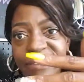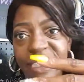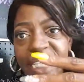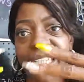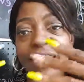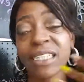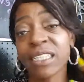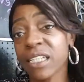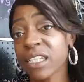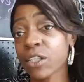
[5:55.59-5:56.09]

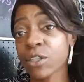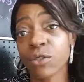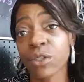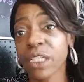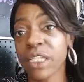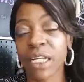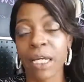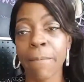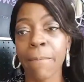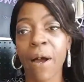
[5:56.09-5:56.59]
It's
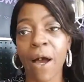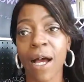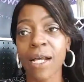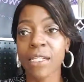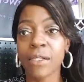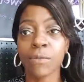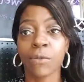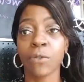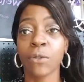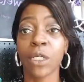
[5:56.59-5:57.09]
literally
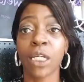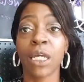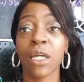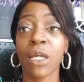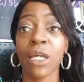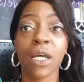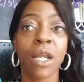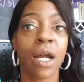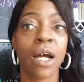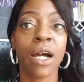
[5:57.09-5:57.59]
impossible to
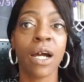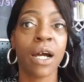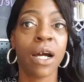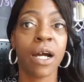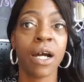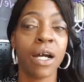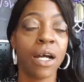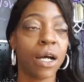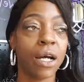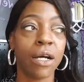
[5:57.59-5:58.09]
get
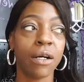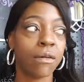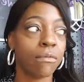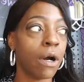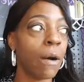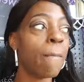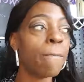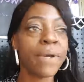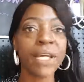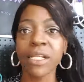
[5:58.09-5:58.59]

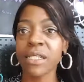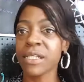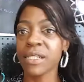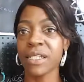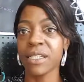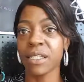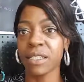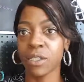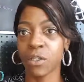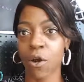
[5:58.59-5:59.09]
a
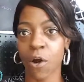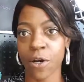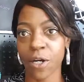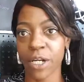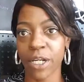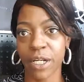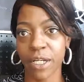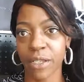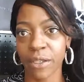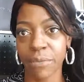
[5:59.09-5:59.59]
business
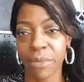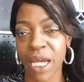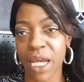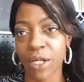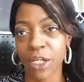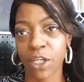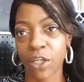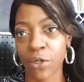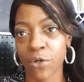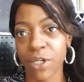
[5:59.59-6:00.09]
started in the
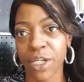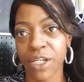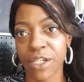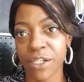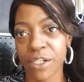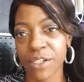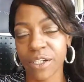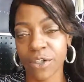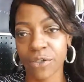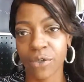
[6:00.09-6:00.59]
manicuring
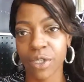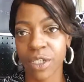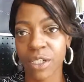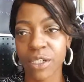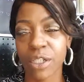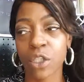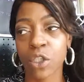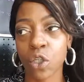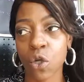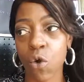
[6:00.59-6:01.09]
industry. It
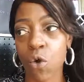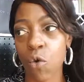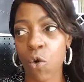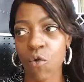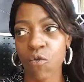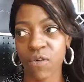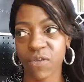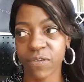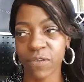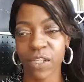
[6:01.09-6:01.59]
is so
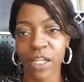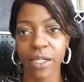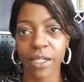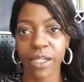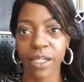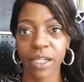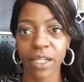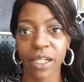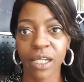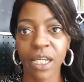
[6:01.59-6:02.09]

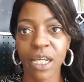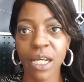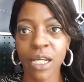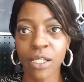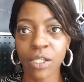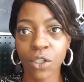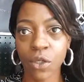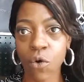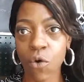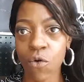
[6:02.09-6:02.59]
overflooded,
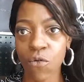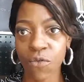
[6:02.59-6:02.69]
so